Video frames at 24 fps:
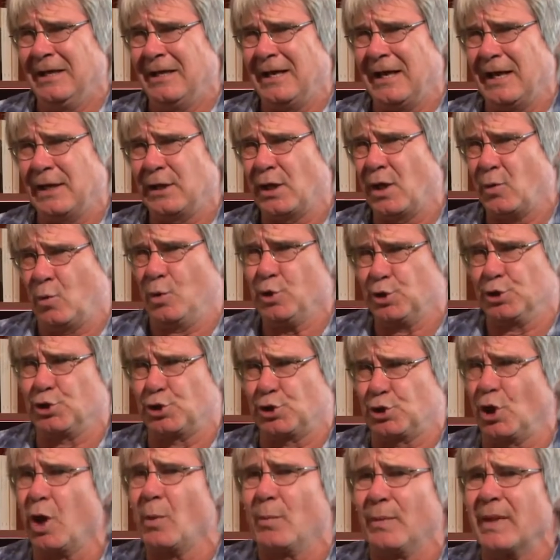And I want to
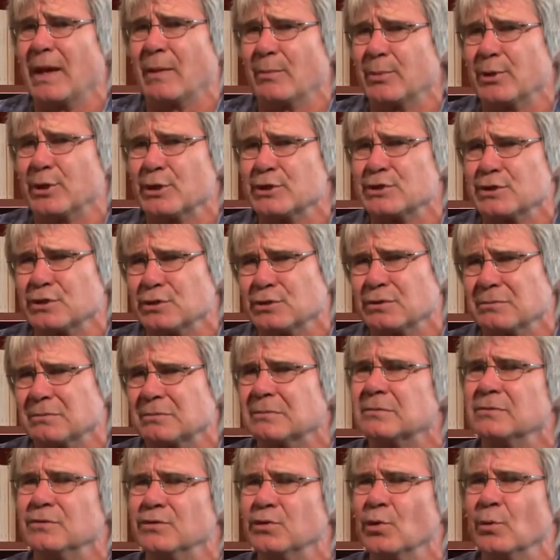stop that person
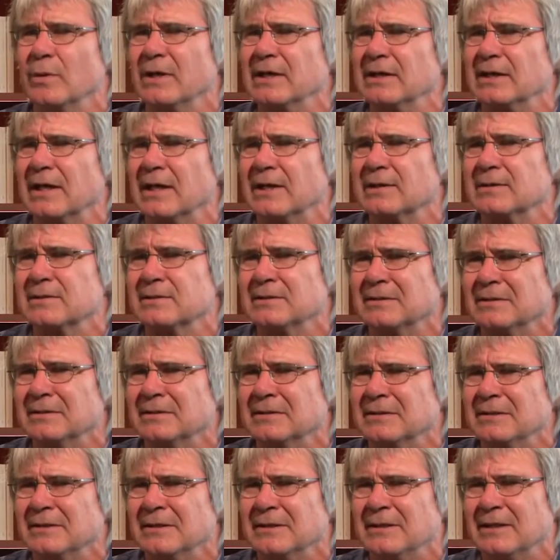doing that.
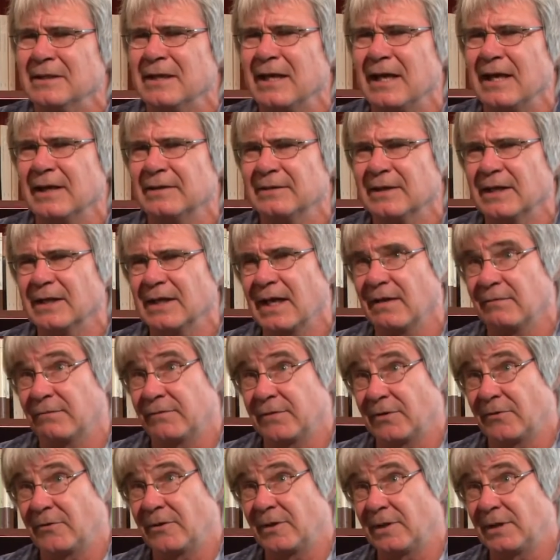And they get
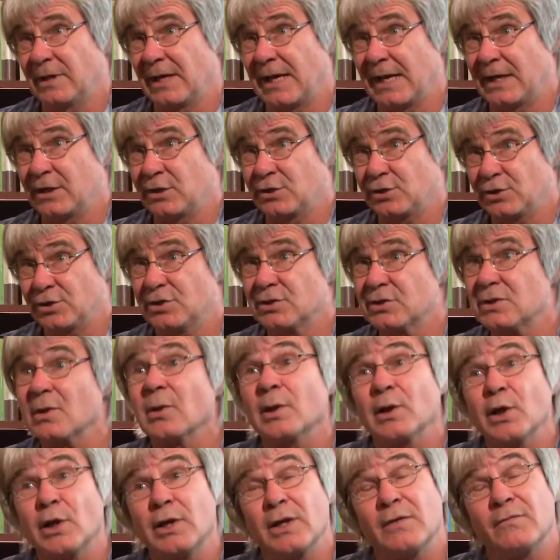very anxious.
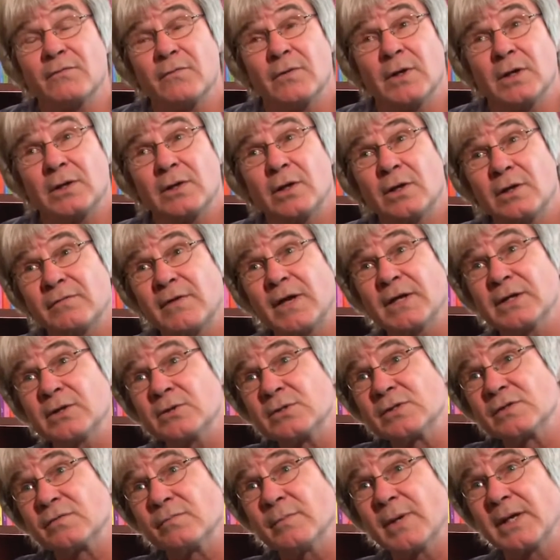So a lot of our
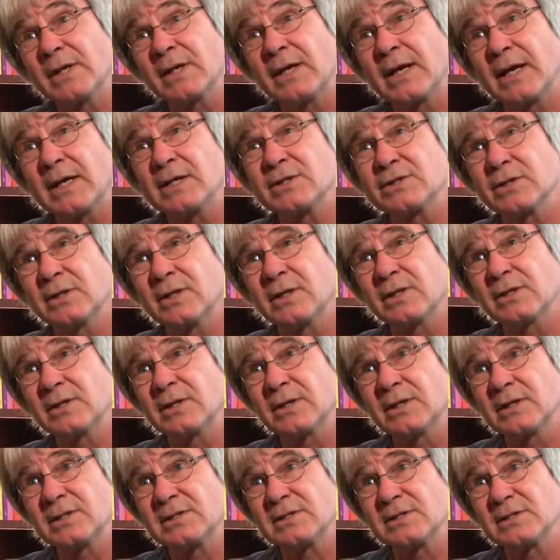use of medication, I
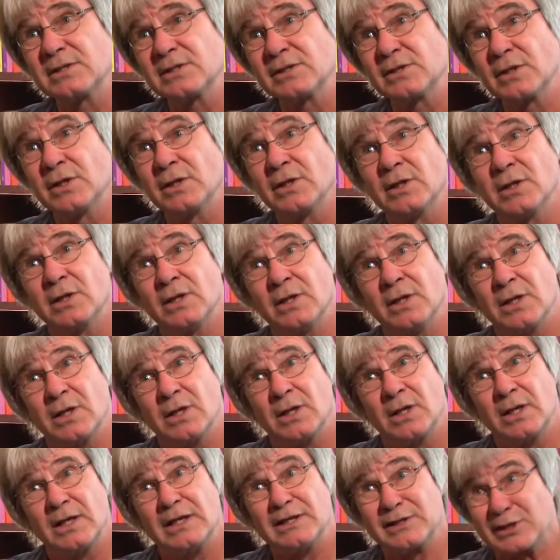think, is
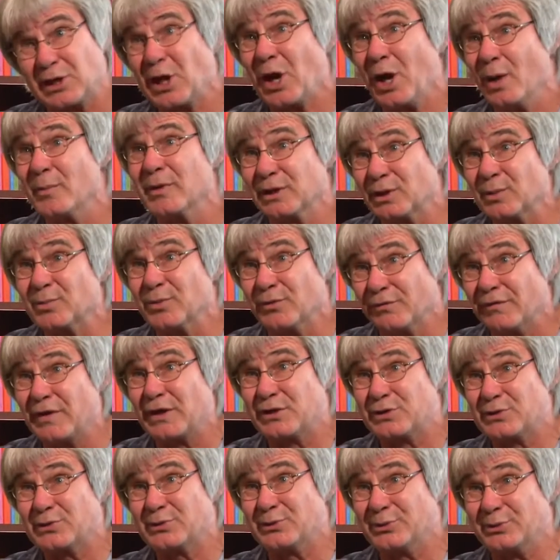calming the
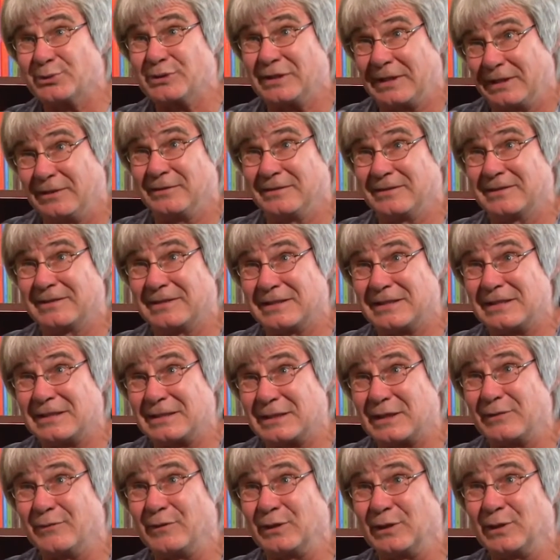professional down.
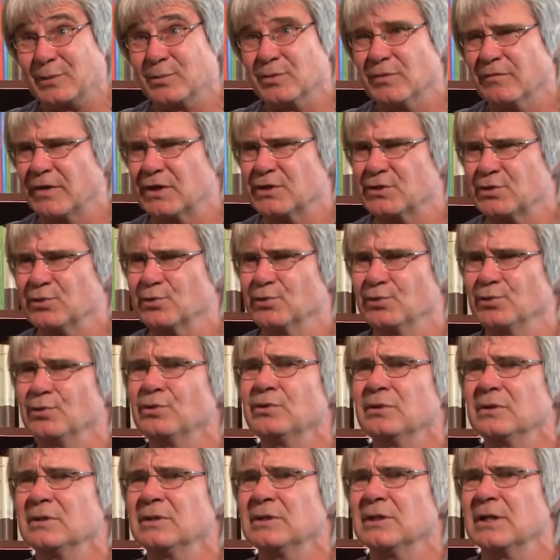It's giving the professional,
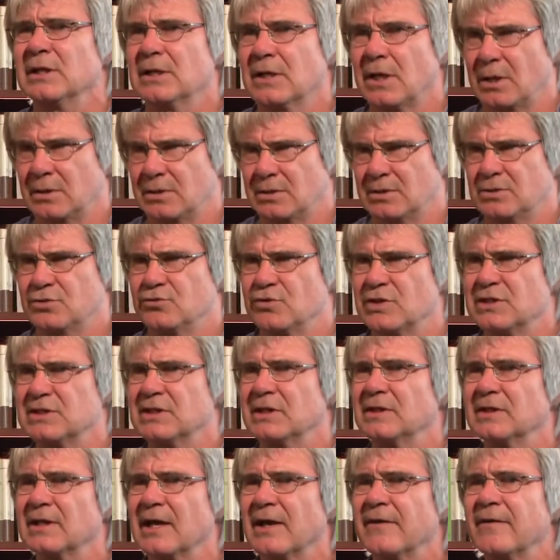
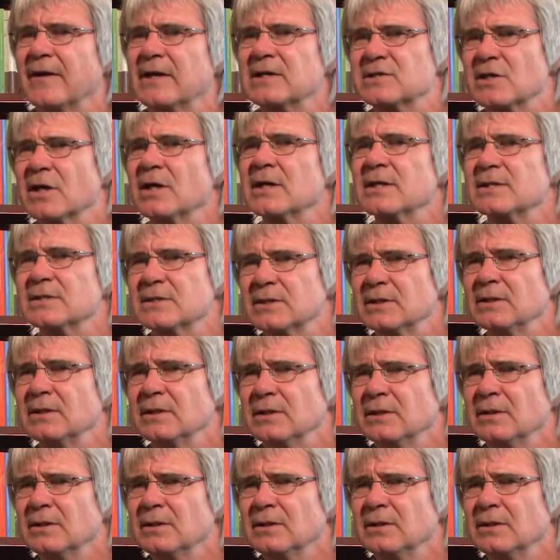treating their anxiety.